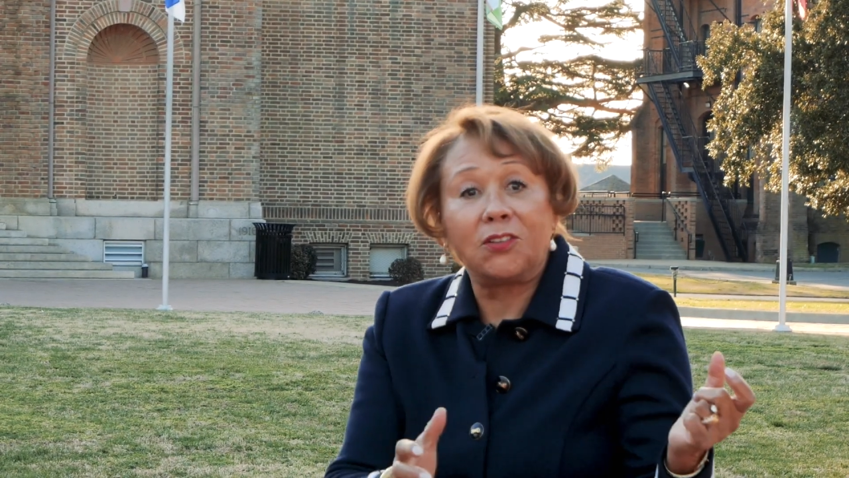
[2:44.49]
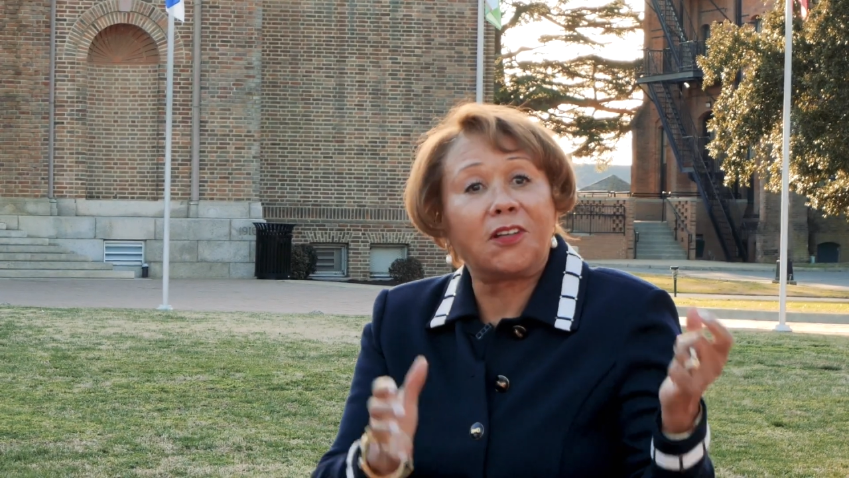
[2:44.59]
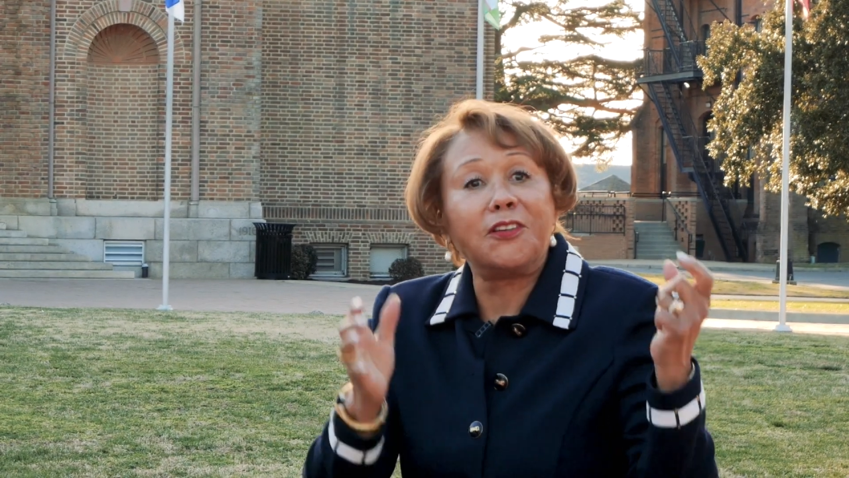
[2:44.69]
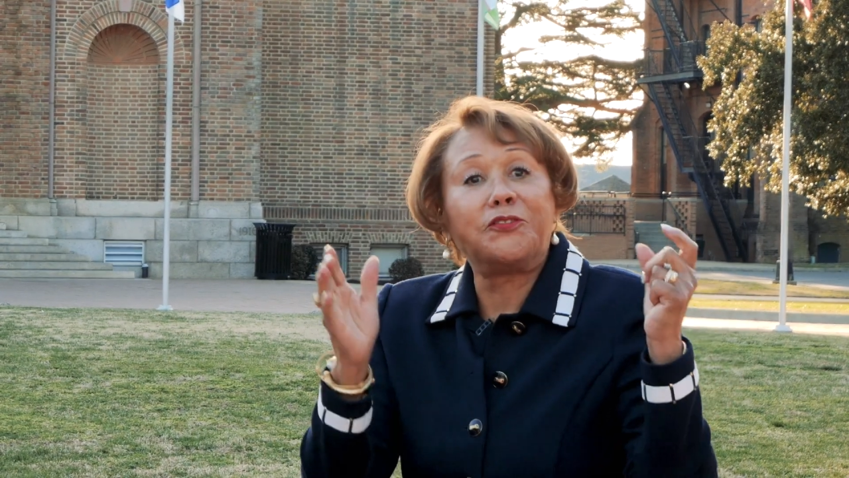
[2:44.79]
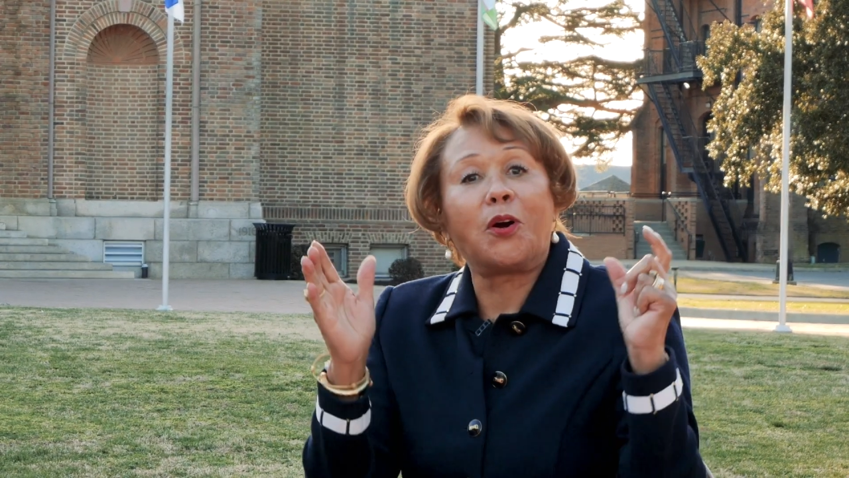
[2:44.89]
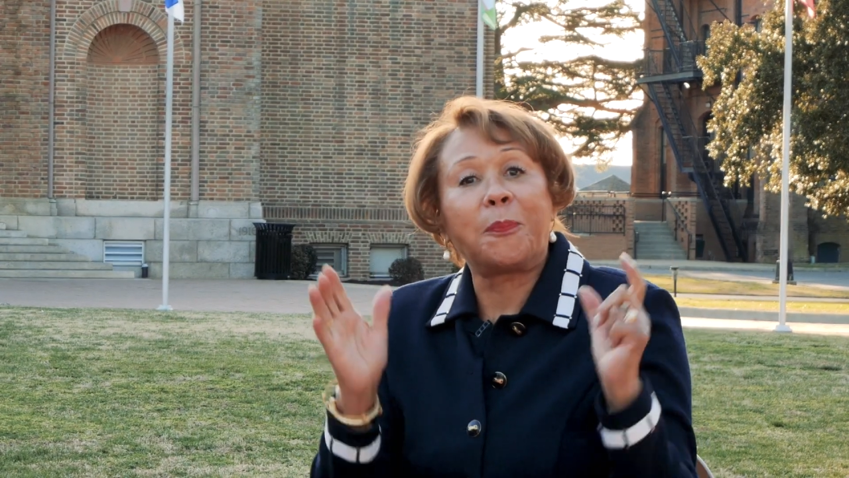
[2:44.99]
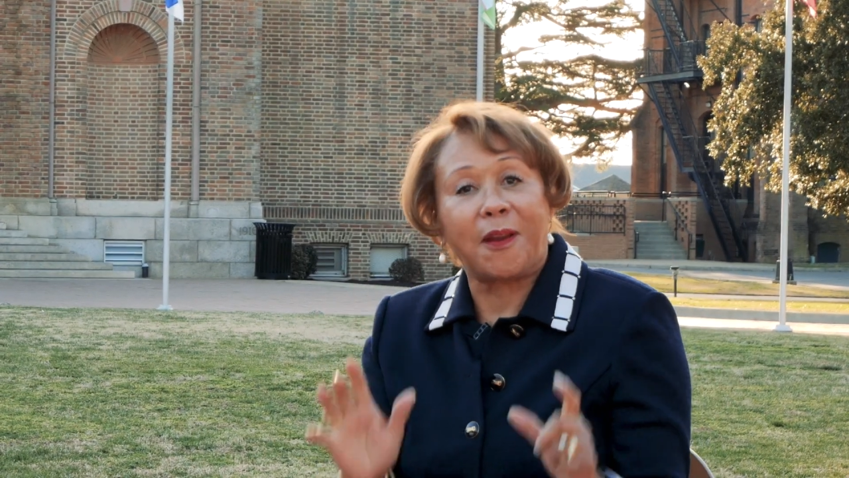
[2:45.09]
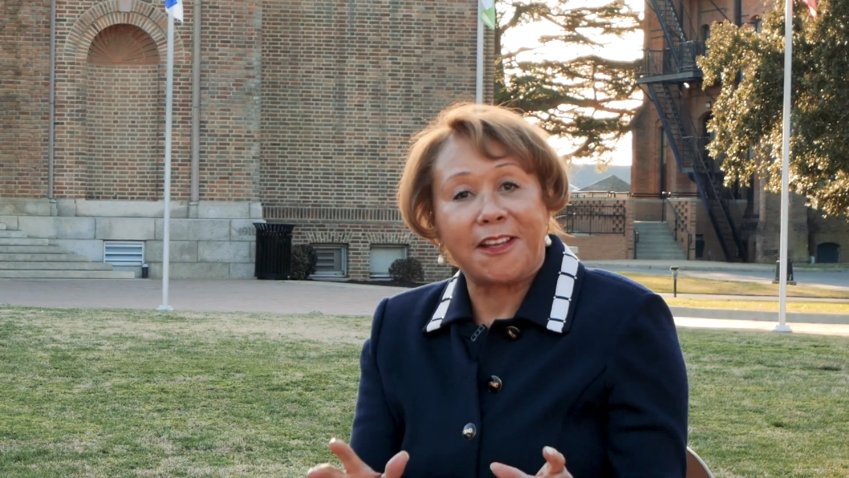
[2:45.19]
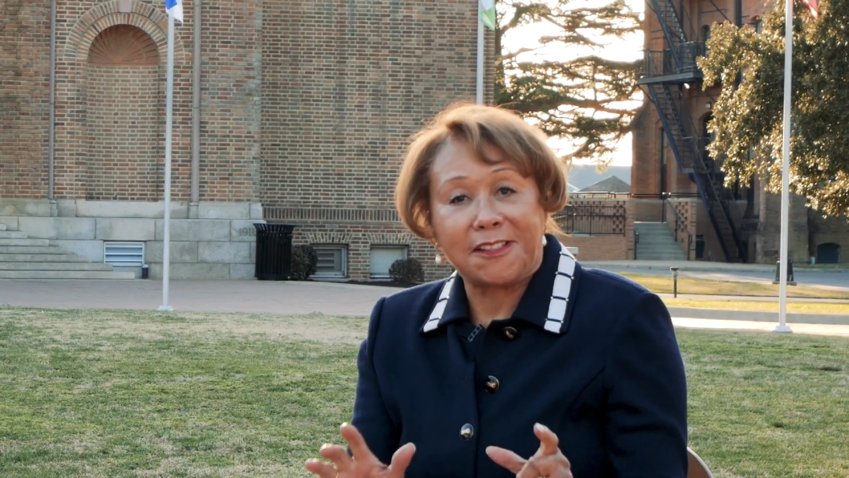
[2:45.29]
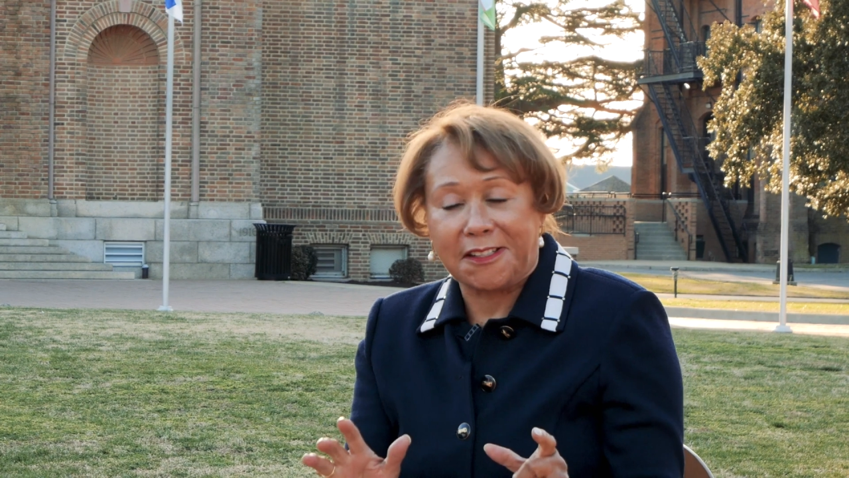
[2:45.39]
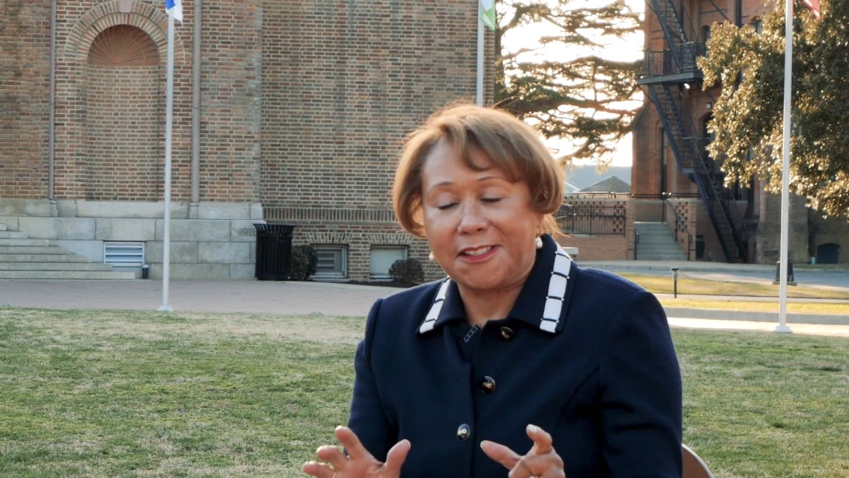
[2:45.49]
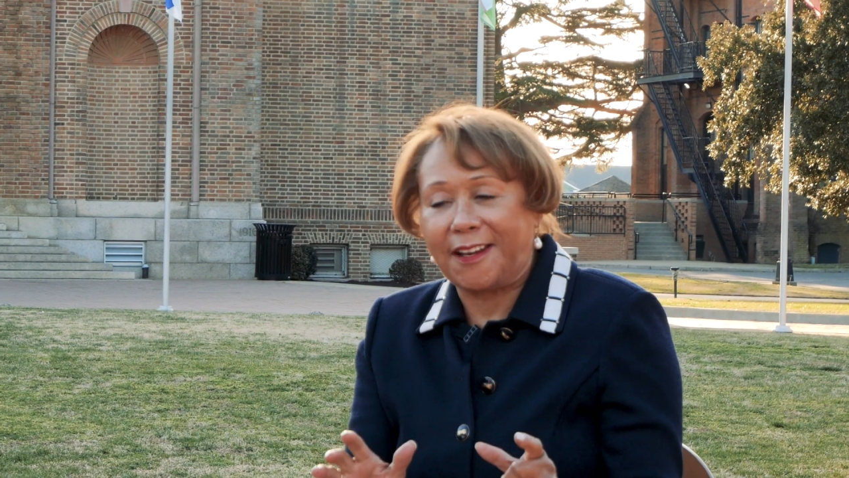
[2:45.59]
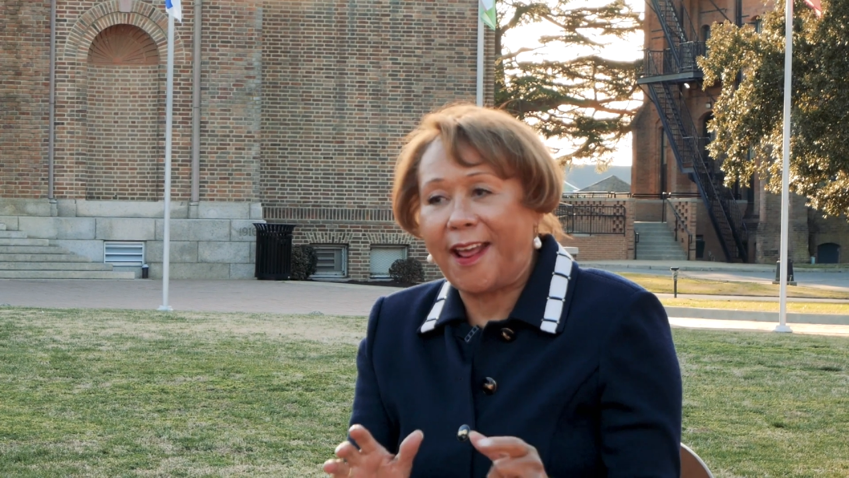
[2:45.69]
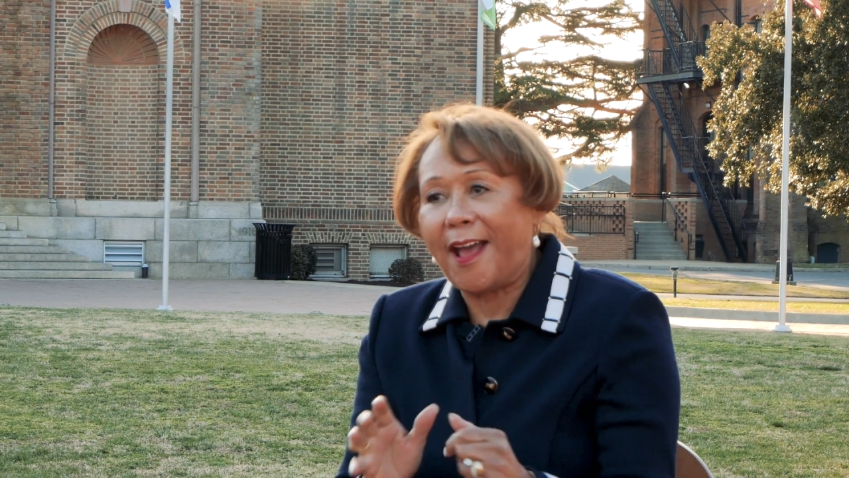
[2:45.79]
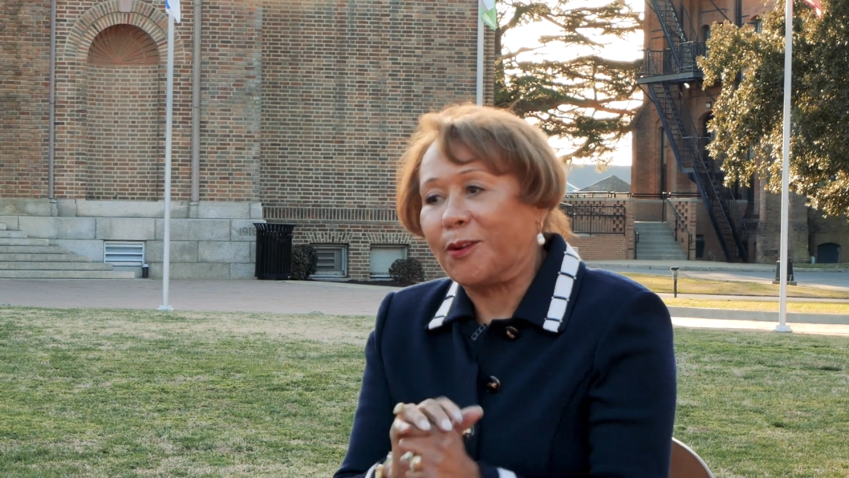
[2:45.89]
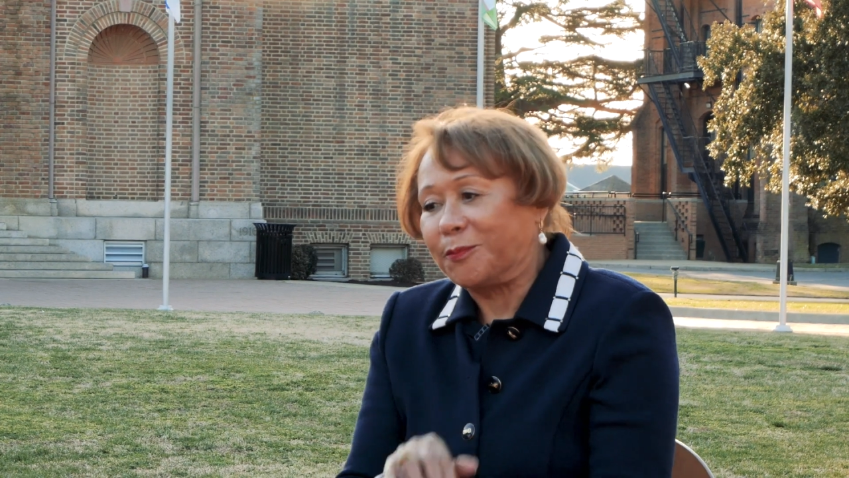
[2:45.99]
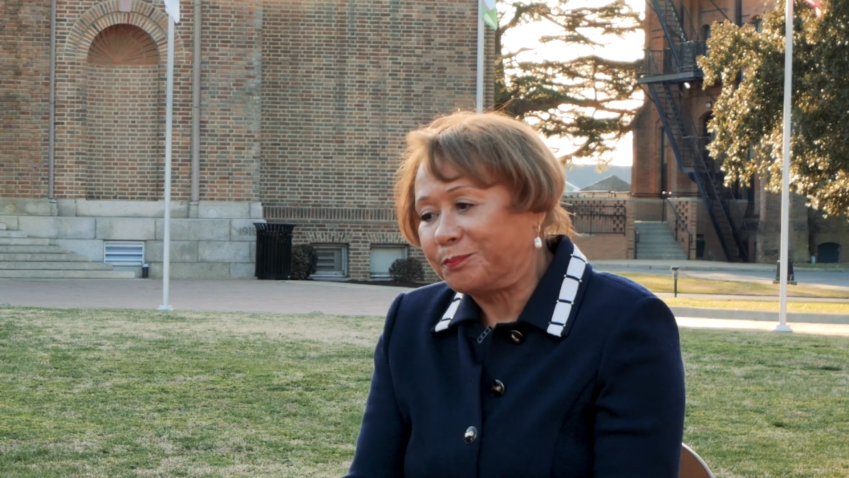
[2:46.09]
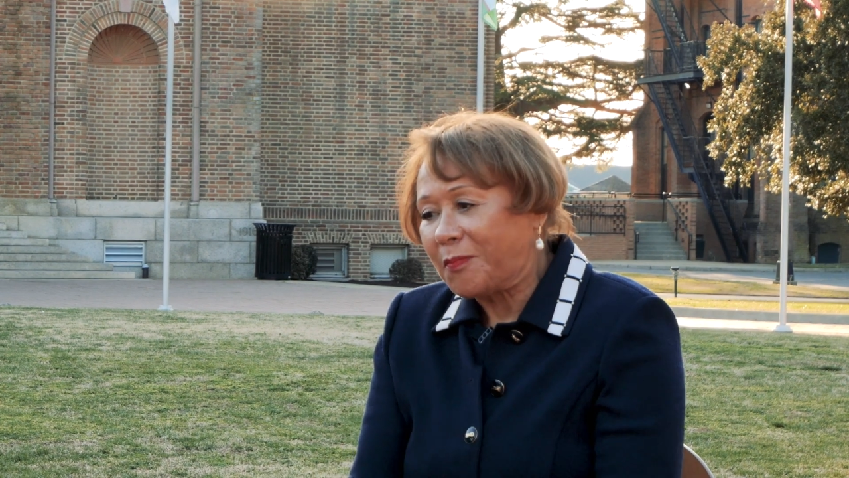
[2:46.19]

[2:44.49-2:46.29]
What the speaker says: looking for a place to sit down.